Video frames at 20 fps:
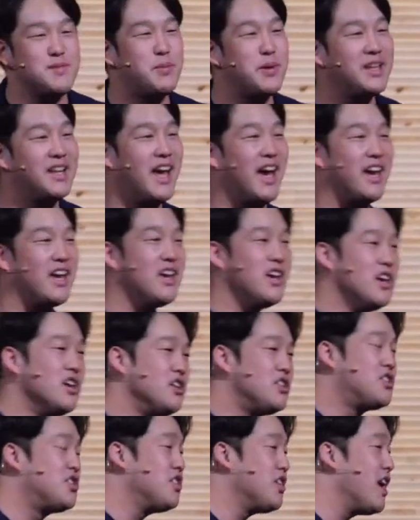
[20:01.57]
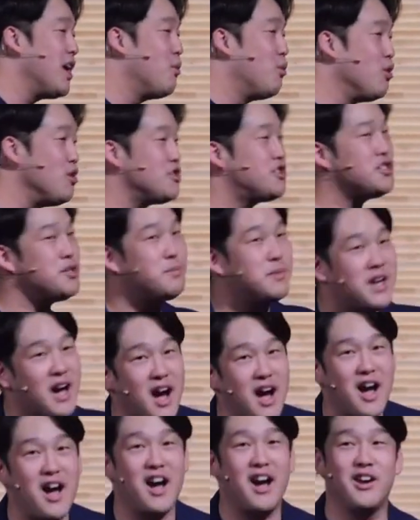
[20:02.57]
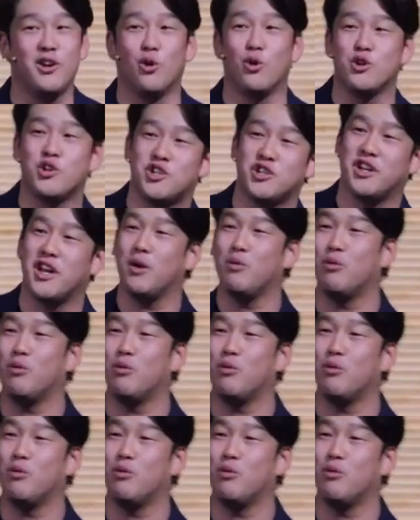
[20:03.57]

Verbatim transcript: been like, should I worship God or should I